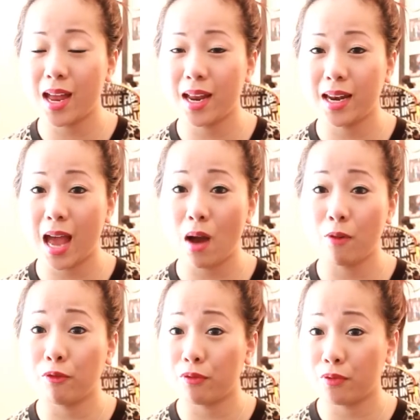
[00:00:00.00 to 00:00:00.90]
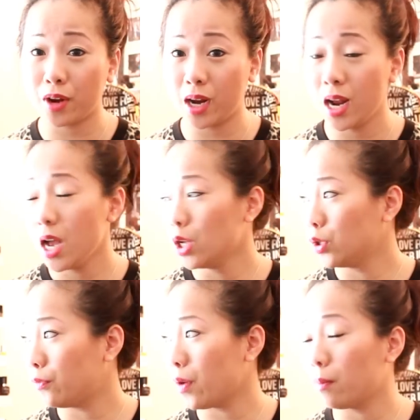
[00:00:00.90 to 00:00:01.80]
and now I'm free
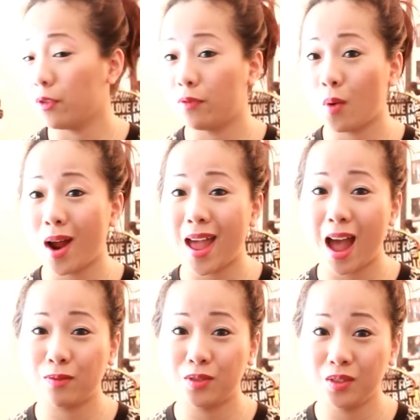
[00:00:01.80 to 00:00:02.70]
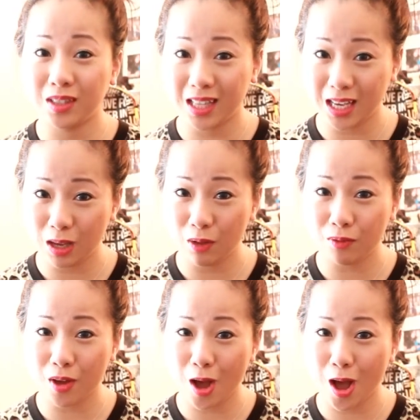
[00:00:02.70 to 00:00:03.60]
to film before I have to
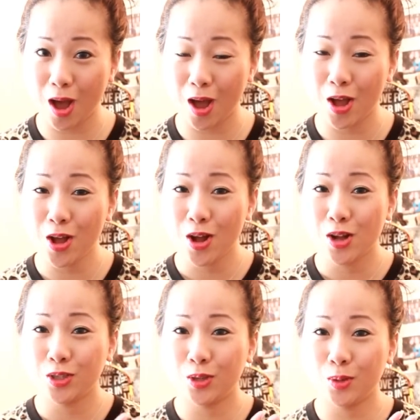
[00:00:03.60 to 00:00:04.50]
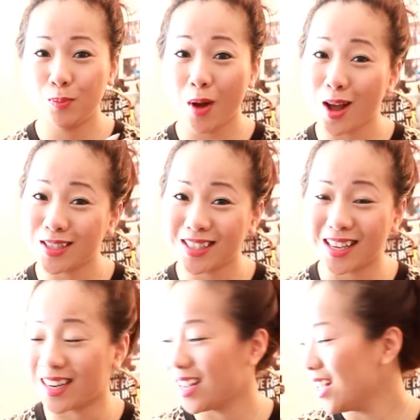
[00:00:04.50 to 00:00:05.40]
leave to
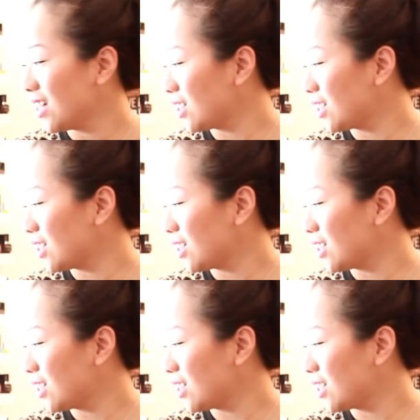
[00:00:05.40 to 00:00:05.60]
Boston.